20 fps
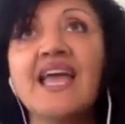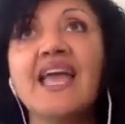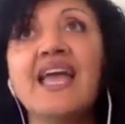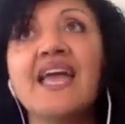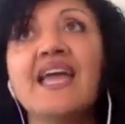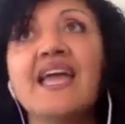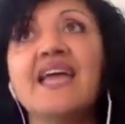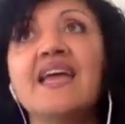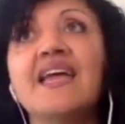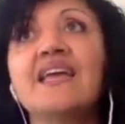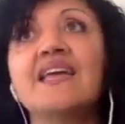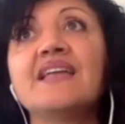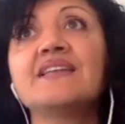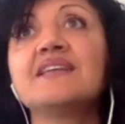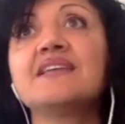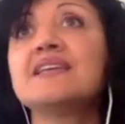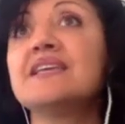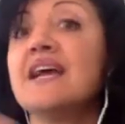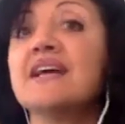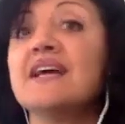
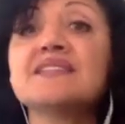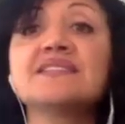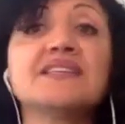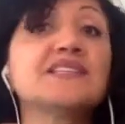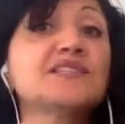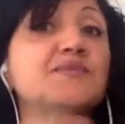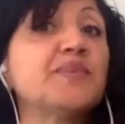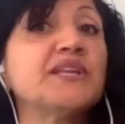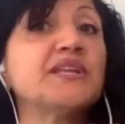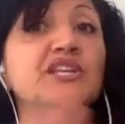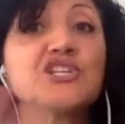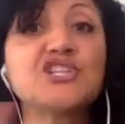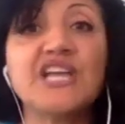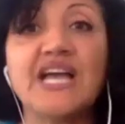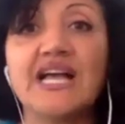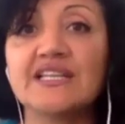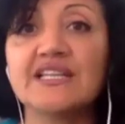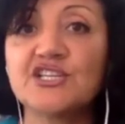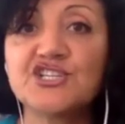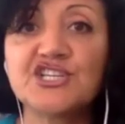And yes, it's been a
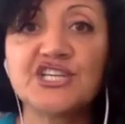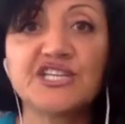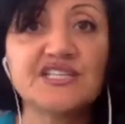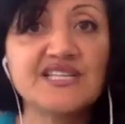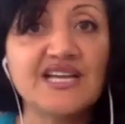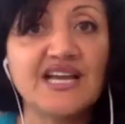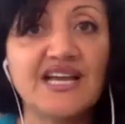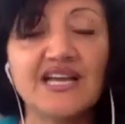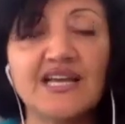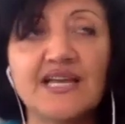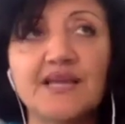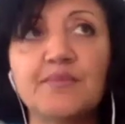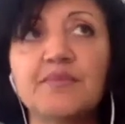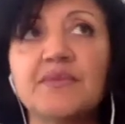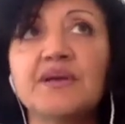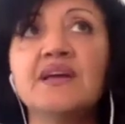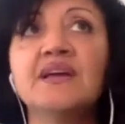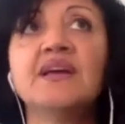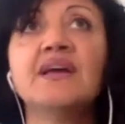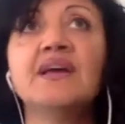challenging time.